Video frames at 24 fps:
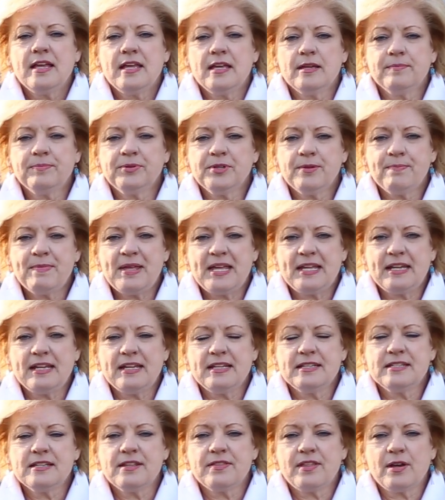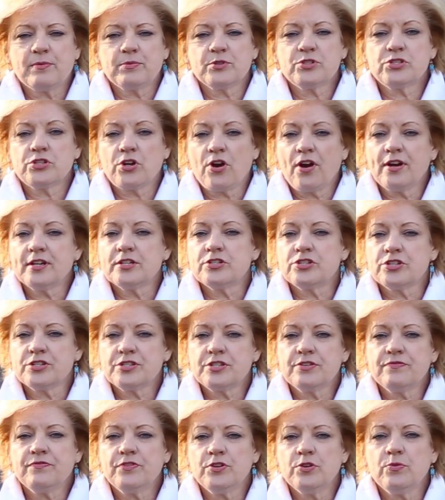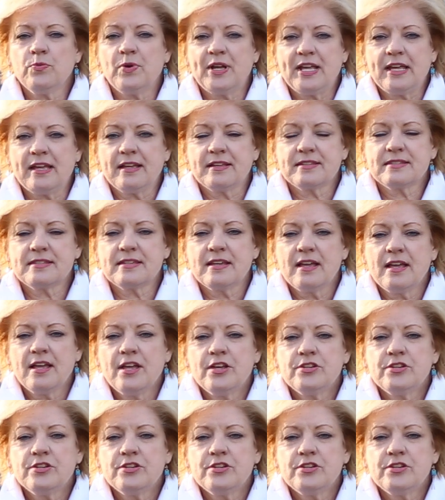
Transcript: implemented that will start in just a few weeks